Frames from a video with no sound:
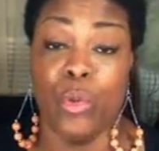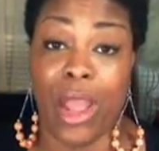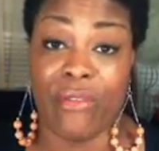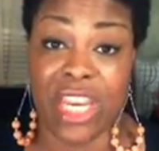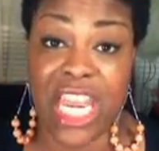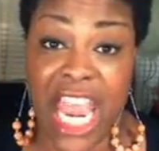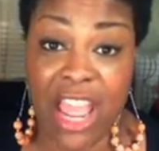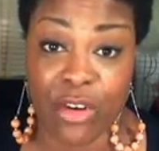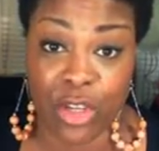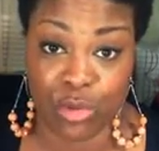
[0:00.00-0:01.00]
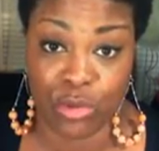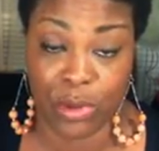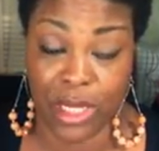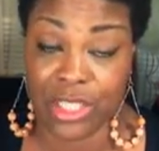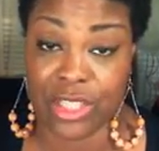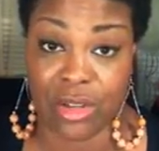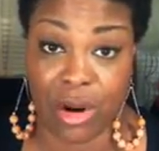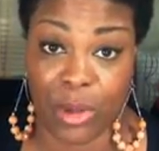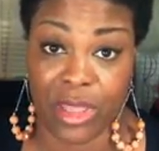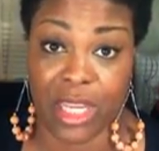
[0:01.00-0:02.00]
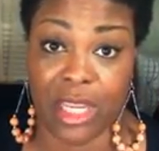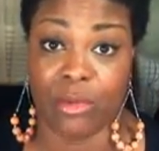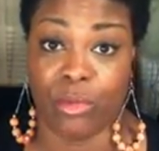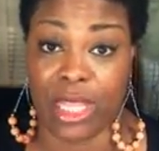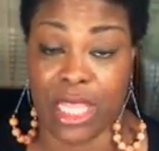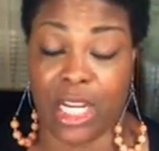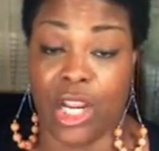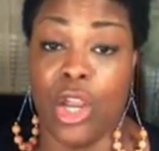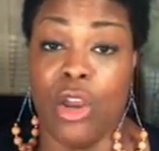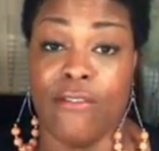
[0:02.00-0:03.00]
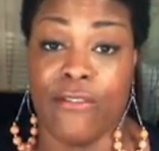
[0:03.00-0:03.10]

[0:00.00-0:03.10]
who have never used peroxide, I just start with it right there.